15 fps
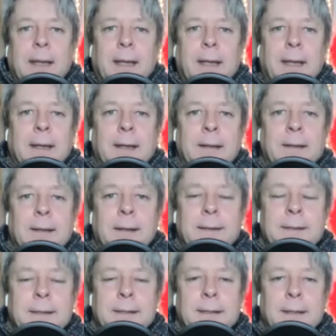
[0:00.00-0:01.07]
And the
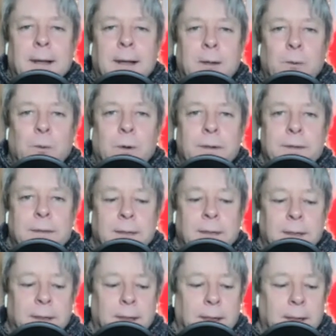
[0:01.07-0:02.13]
next thing that I want
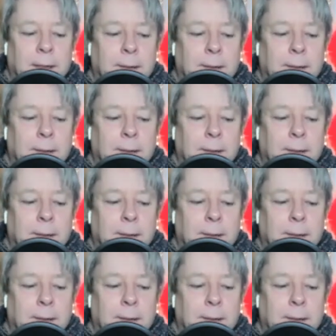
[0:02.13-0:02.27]
to